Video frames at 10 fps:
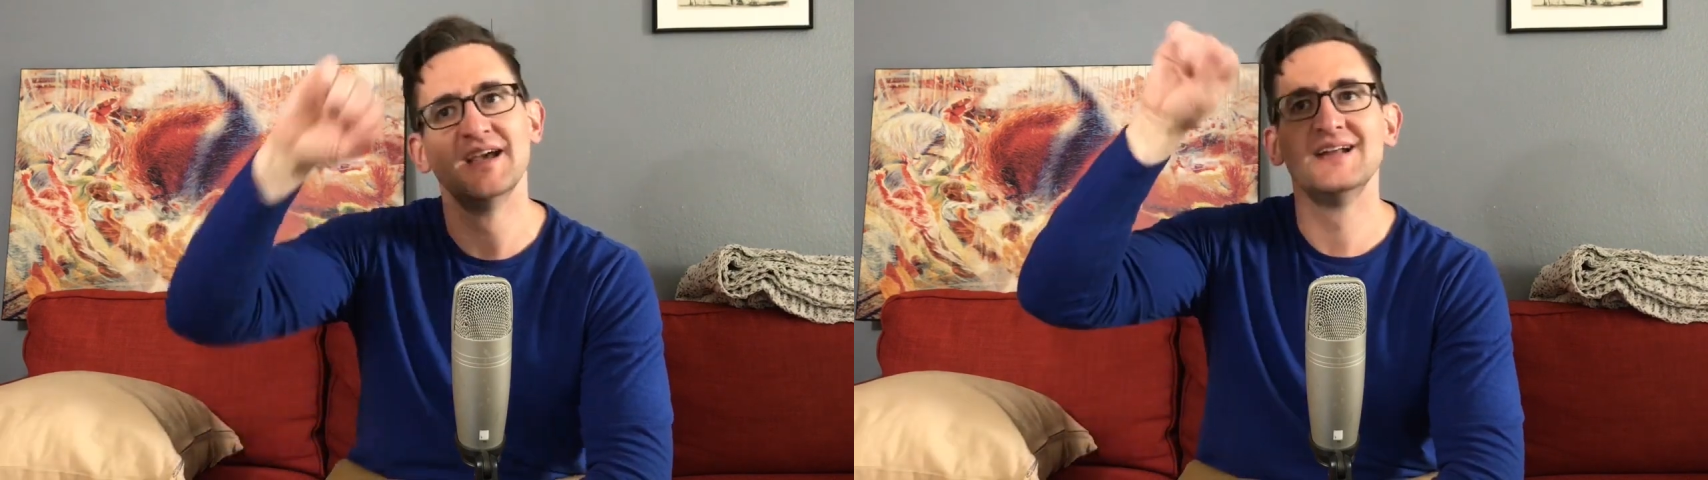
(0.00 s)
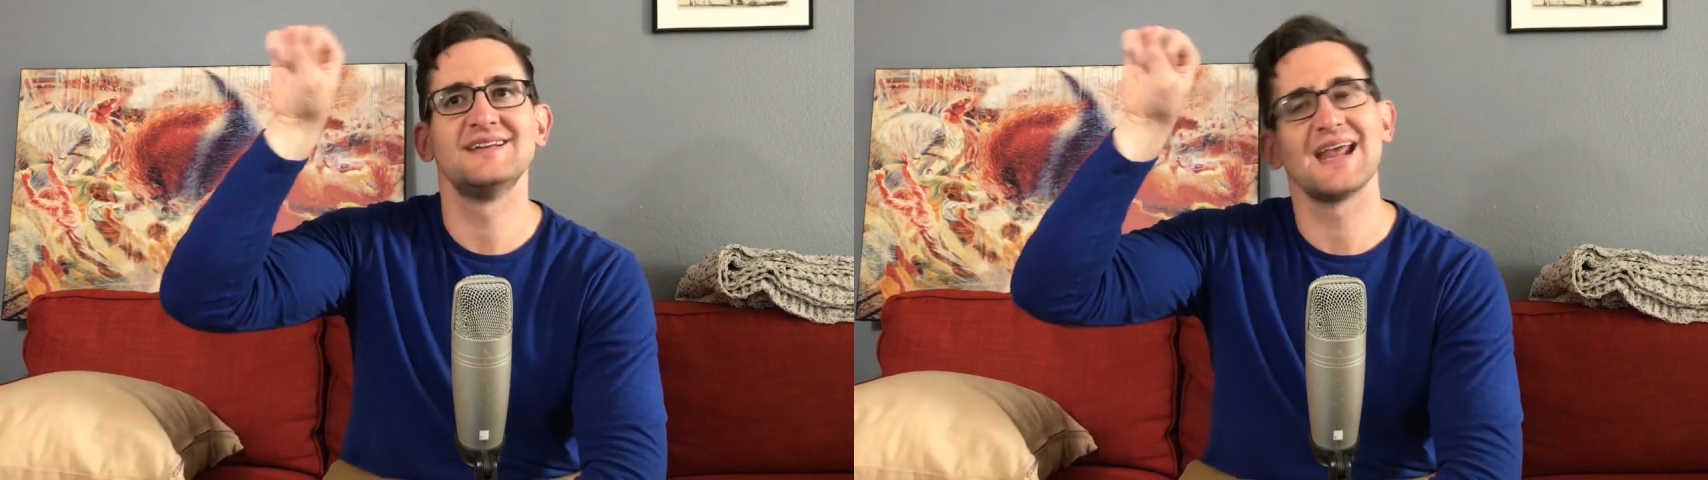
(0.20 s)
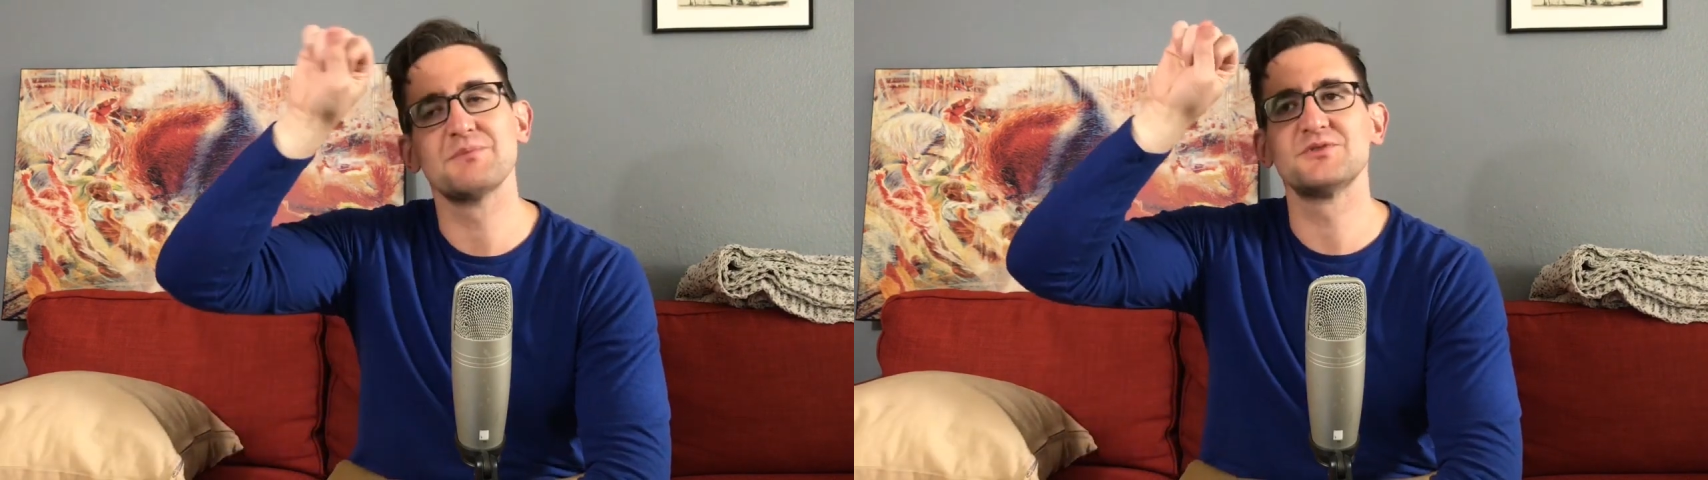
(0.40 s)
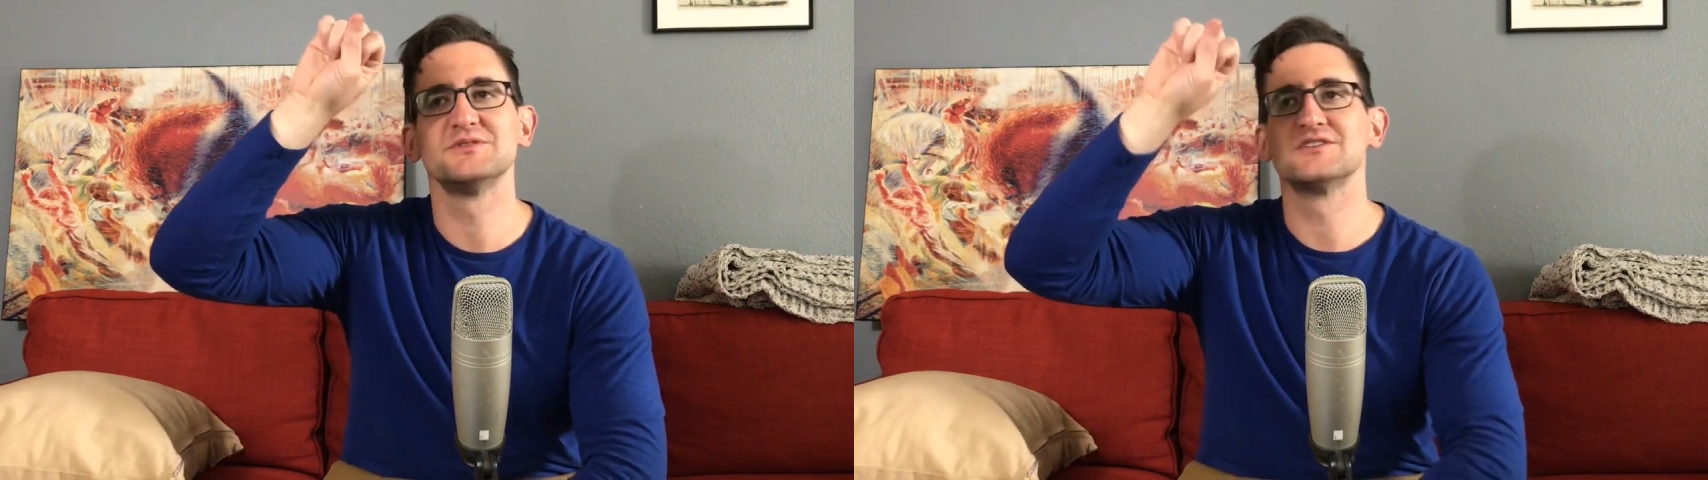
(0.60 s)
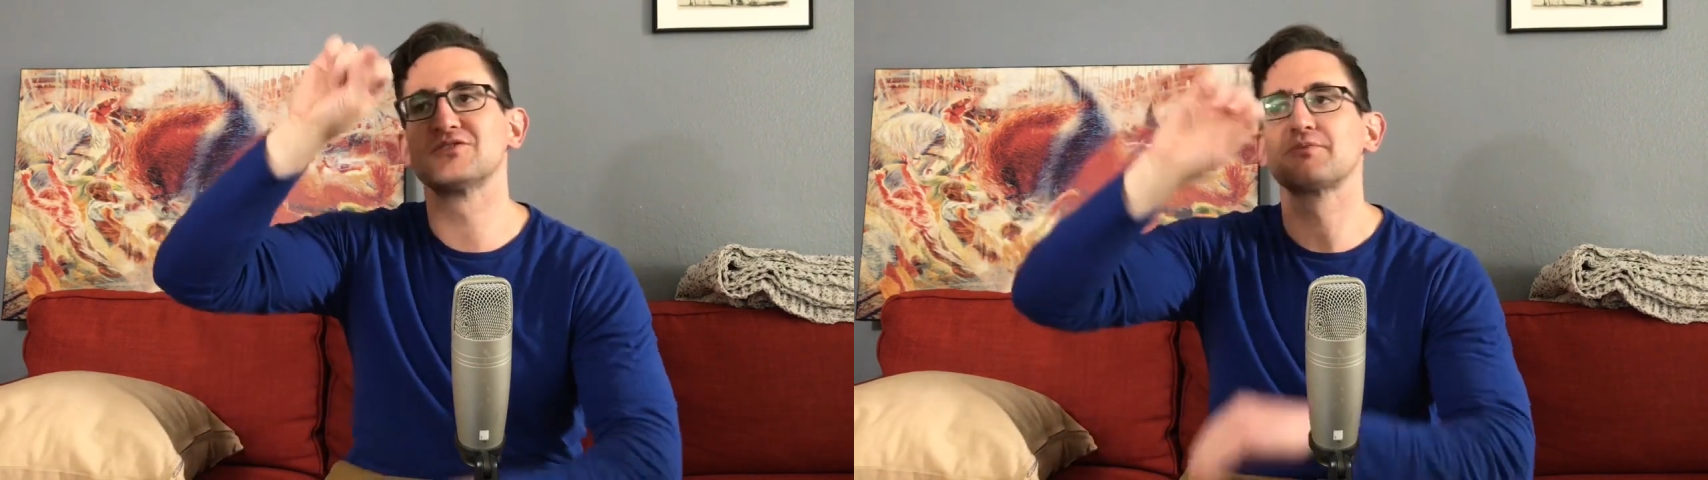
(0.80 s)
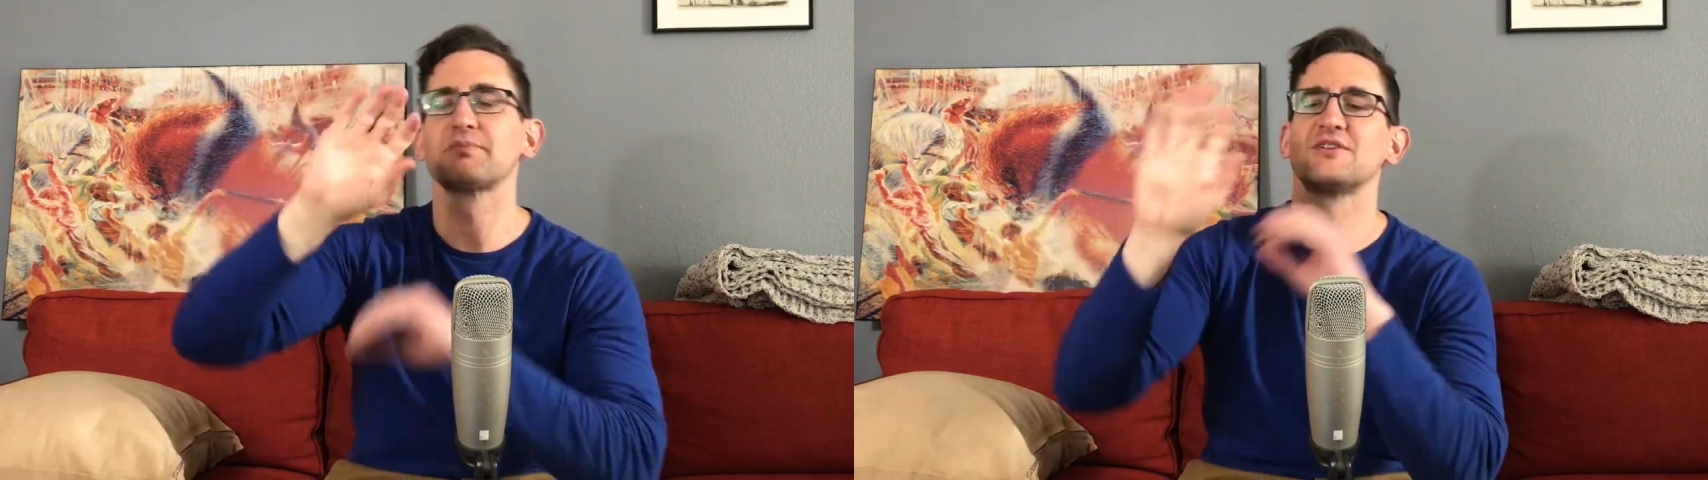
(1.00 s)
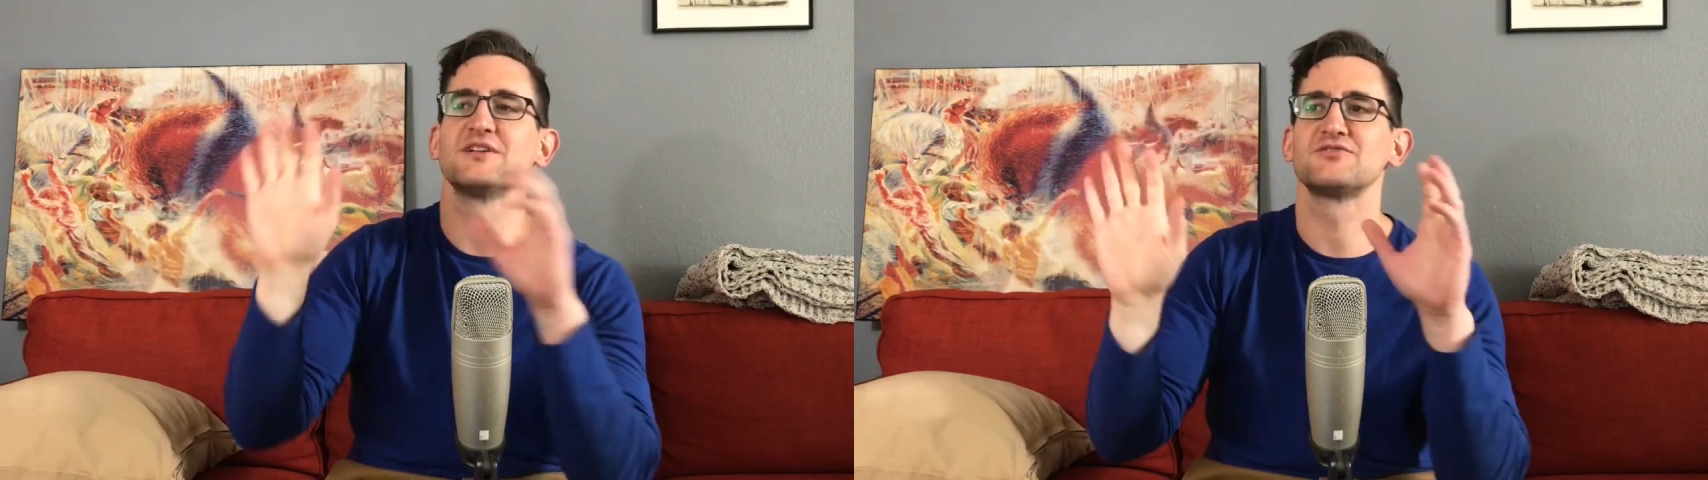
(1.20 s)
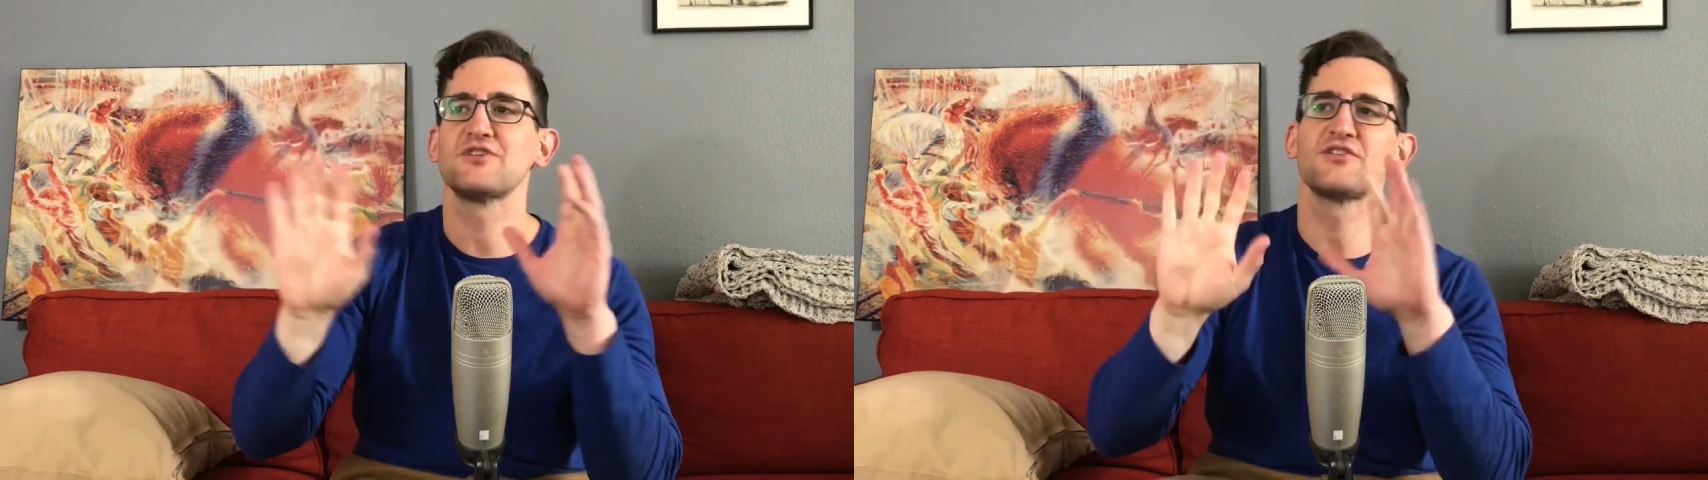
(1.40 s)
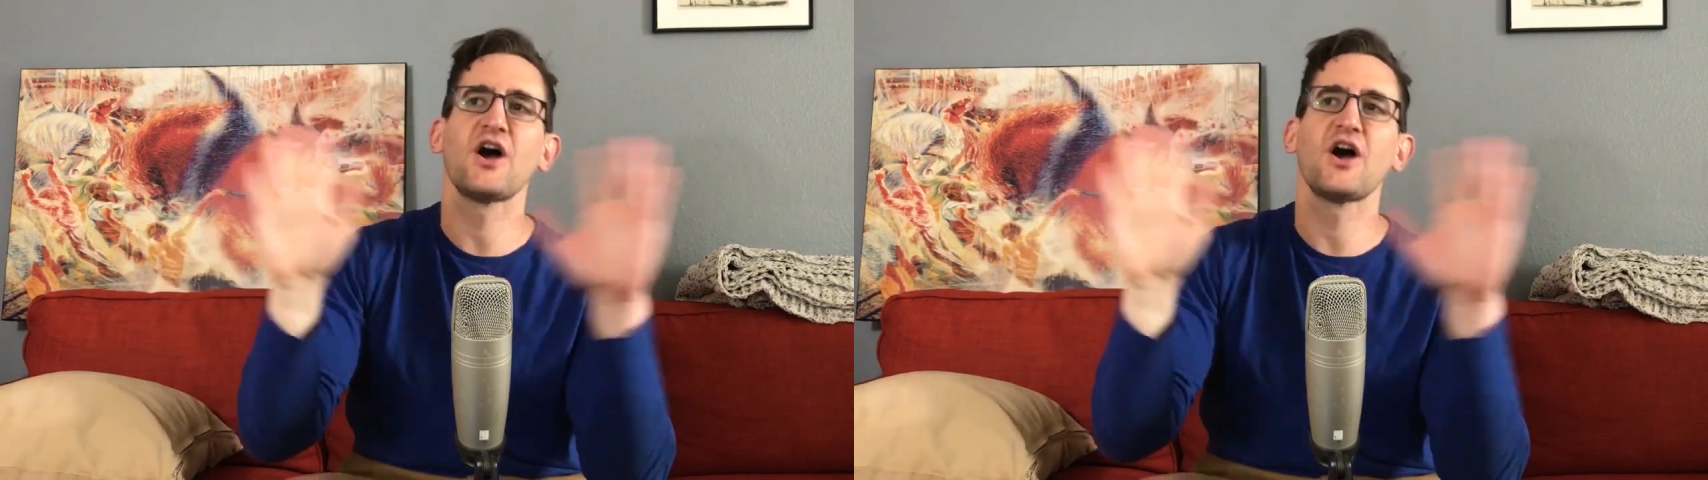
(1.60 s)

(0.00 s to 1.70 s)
damsel in distress?